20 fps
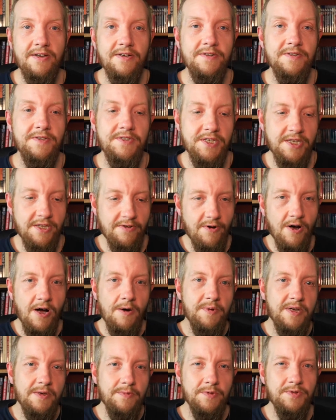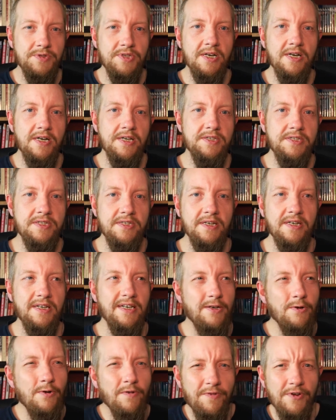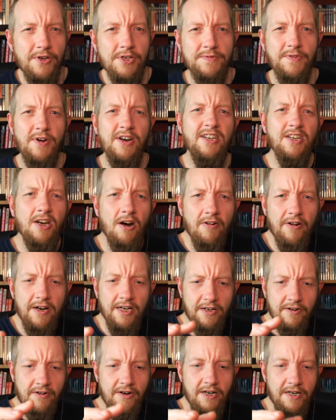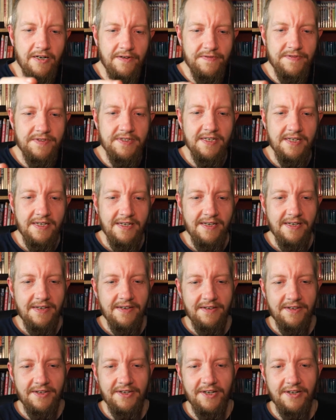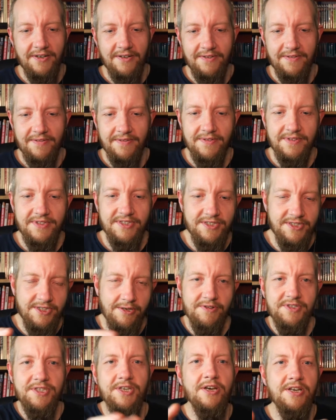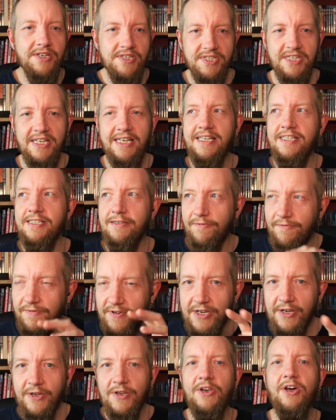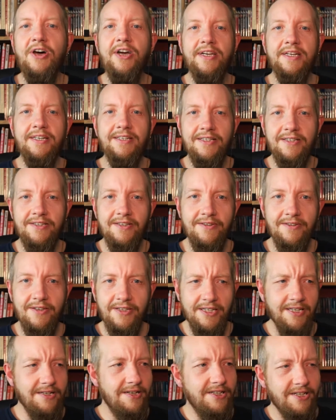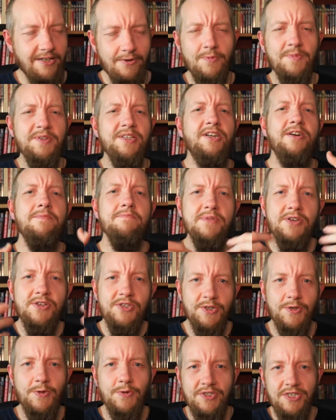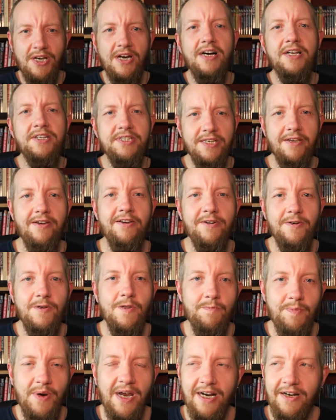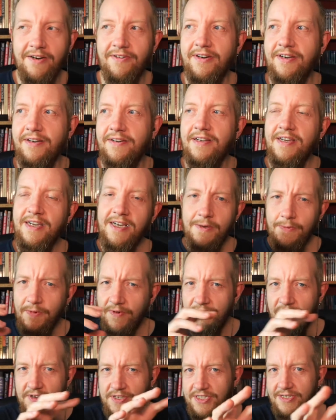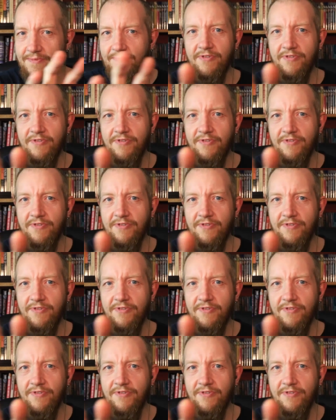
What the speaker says: on. So there are people dancing, and it all feels very choreographed. There are certain scenes that feel like almost like a musical dance going on in the background with Vincent